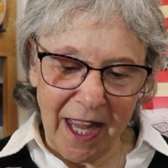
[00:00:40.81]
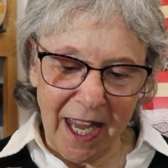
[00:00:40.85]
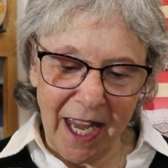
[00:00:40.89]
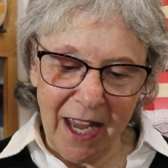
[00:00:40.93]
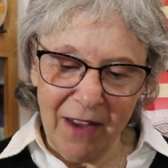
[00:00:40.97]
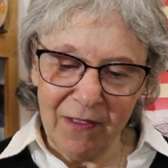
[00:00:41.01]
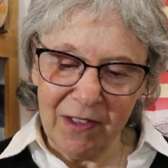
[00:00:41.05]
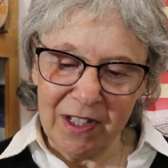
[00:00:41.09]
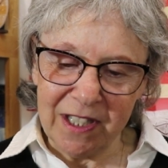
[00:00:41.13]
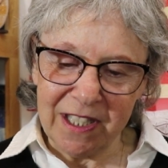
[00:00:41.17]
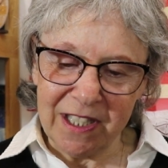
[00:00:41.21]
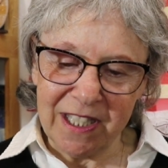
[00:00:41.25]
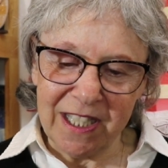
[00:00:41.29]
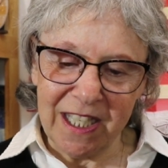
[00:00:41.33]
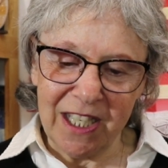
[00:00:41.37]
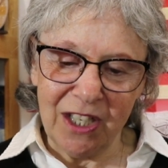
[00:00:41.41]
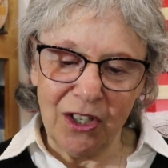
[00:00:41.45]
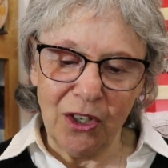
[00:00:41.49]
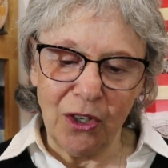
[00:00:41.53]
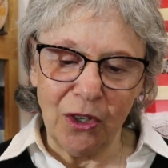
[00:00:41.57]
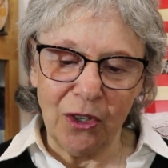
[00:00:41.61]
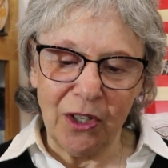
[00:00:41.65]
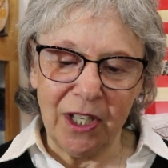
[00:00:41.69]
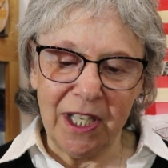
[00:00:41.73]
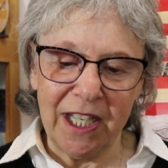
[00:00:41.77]
I haven't
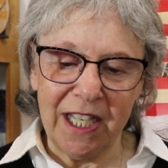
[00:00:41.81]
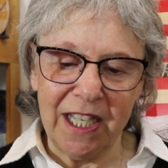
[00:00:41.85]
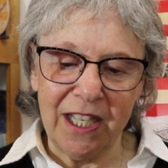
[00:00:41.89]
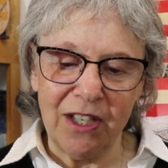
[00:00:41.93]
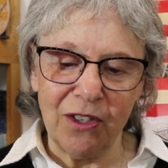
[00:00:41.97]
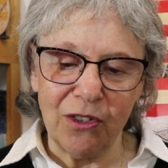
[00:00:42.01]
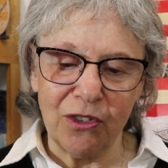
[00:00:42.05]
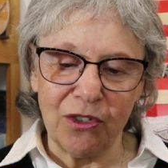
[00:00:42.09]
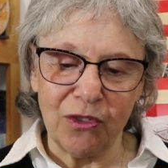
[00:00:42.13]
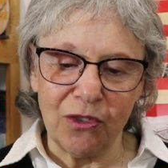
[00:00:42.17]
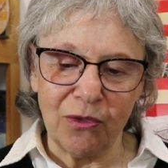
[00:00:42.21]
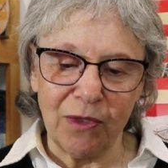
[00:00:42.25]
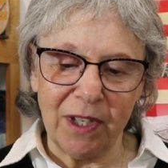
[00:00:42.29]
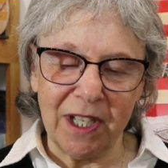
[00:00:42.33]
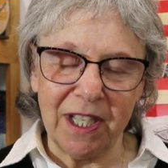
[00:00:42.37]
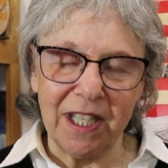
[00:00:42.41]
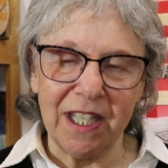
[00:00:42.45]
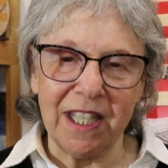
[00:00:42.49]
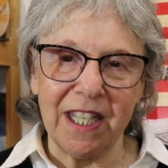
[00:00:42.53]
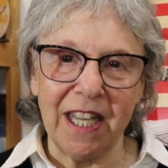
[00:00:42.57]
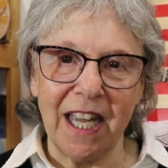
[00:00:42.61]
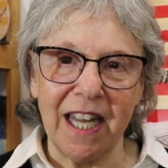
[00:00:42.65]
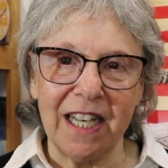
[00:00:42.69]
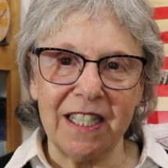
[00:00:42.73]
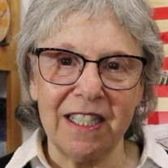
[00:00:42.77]
seen her eat or
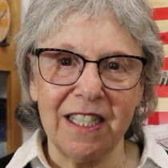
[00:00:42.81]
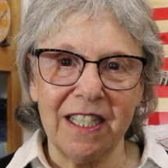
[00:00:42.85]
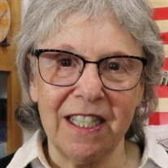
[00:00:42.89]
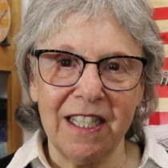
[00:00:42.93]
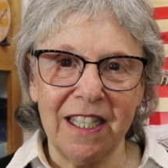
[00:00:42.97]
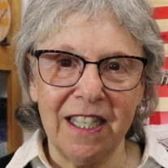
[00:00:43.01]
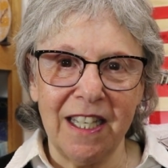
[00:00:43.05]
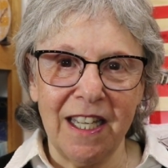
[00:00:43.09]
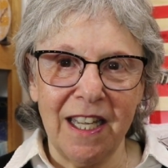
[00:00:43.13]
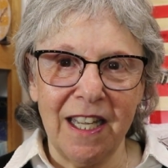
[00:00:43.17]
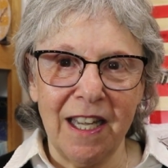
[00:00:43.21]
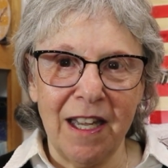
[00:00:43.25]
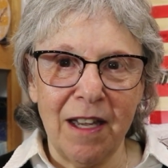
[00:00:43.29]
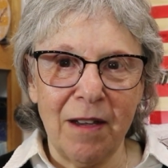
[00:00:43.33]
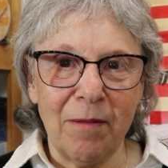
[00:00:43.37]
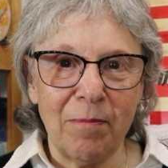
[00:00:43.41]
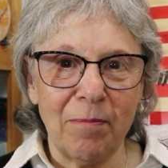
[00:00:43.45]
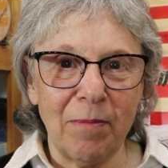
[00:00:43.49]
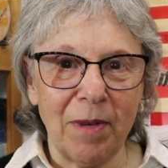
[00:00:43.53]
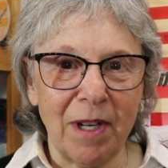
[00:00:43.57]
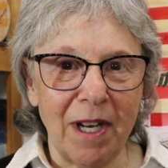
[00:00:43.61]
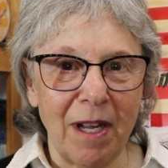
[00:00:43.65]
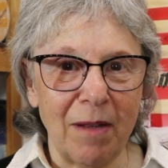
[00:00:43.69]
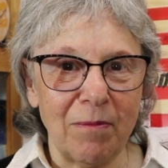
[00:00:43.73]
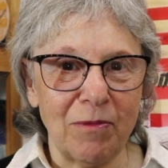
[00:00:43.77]
drink yet,
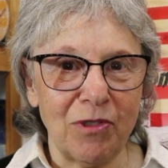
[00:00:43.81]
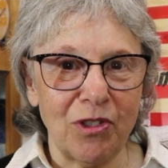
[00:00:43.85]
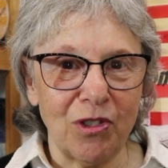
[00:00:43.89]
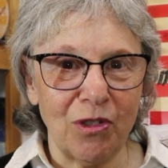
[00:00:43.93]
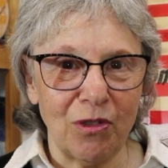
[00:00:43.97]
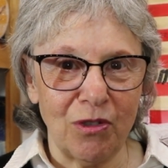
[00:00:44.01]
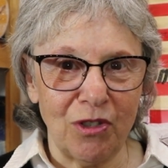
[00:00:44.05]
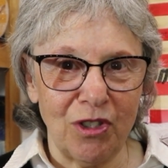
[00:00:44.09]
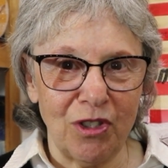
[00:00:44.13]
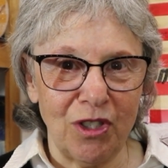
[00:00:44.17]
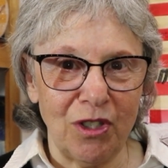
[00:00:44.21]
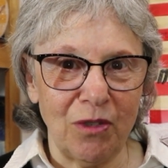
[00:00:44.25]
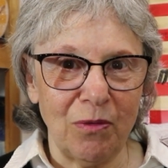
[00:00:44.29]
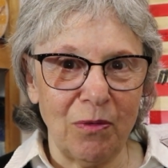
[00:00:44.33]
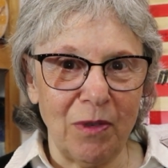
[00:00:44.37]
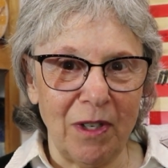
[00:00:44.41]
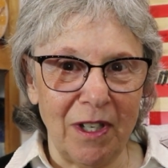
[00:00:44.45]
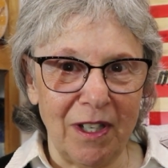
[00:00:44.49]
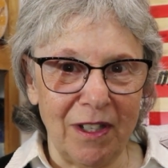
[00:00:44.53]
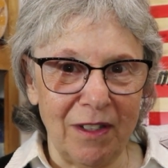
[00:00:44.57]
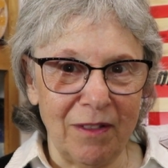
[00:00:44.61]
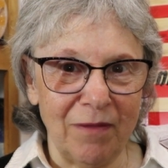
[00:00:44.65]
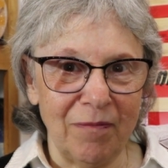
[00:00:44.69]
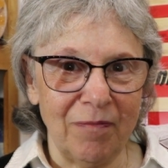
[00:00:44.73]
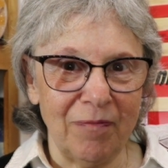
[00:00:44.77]
but I'm sure she
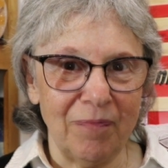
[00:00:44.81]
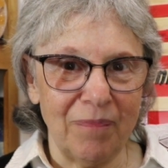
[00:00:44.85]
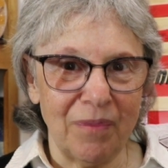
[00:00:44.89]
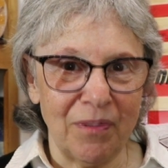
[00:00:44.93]
will.